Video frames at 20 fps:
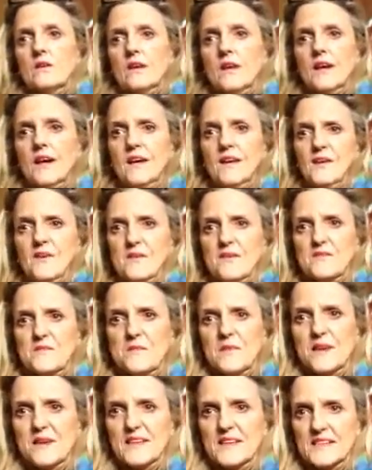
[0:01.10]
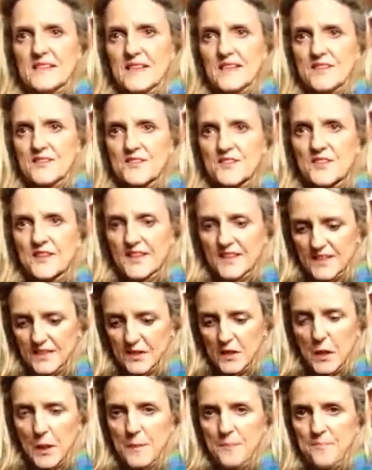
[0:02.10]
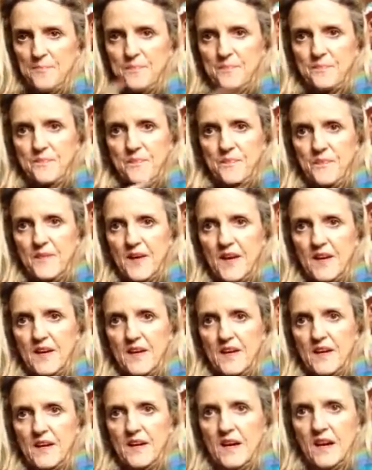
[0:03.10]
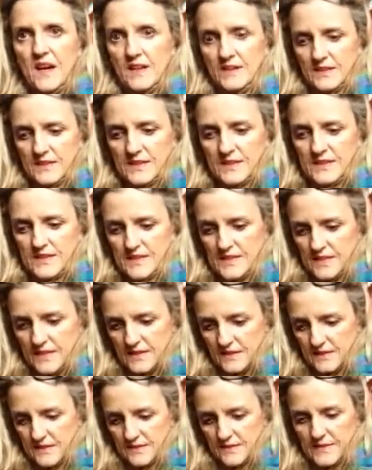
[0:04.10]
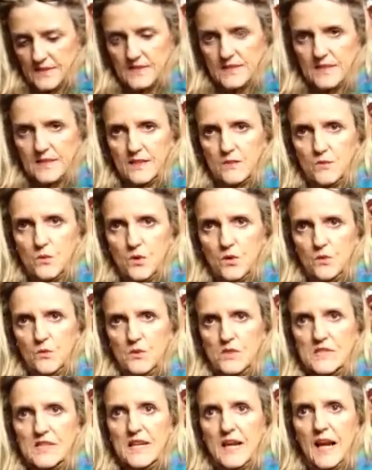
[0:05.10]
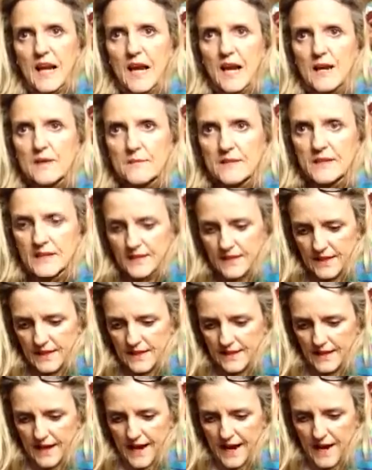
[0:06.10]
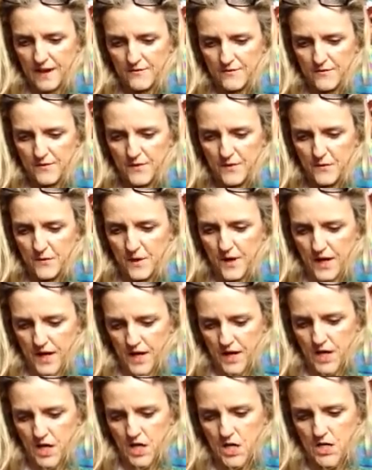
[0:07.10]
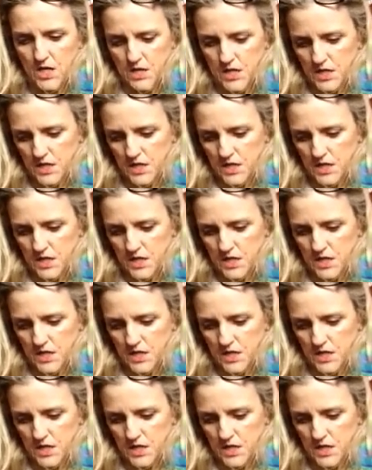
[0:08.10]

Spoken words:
Hello everybody, Deirdre here. And this little one was climbing again everywhere.